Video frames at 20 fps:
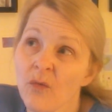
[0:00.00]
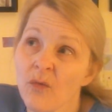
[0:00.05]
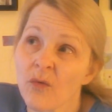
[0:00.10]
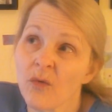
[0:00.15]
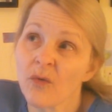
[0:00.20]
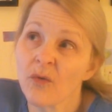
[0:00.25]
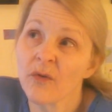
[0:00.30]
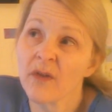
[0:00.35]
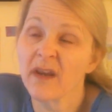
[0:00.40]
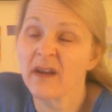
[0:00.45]

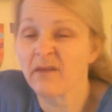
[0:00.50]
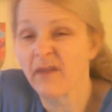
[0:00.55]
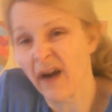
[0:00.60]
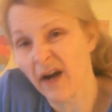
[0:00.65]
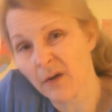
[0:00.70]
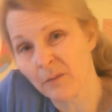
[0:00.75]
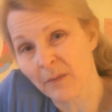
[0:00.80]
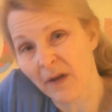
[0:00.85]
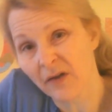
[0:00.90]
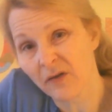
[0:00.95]
or the
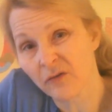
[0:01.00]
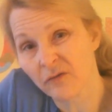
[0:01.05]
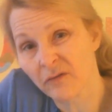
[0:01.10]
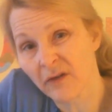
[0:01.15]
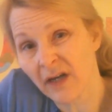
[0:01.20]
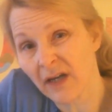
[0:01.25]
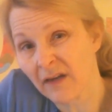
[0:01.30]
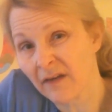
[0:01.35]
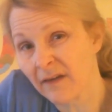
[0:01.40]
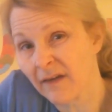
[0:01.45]
environmental
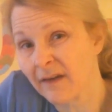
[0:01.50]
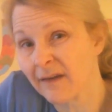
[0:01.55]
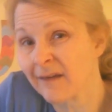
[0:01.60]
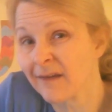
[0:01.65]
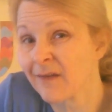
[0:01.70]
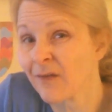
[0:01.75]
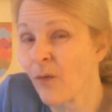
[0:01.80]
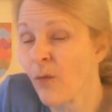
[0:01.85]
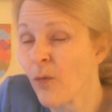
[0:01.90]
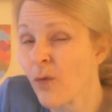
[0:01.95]

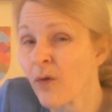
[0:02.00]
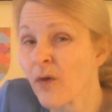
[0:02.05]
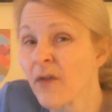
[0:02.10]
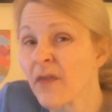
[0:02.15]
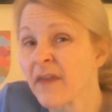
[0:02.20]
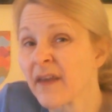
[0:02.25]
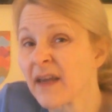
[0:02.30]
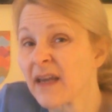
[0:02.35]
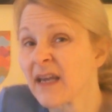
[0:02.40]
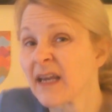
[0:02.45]
reasons
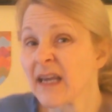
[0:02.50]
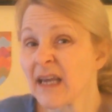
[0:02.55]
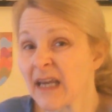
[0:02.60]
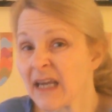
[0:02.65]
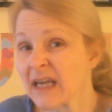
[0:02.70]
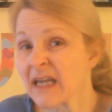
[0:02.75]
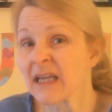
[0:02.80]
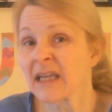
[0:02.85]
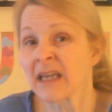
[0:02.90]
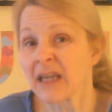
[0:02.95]
or
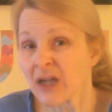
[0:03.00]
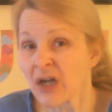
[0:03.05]
the,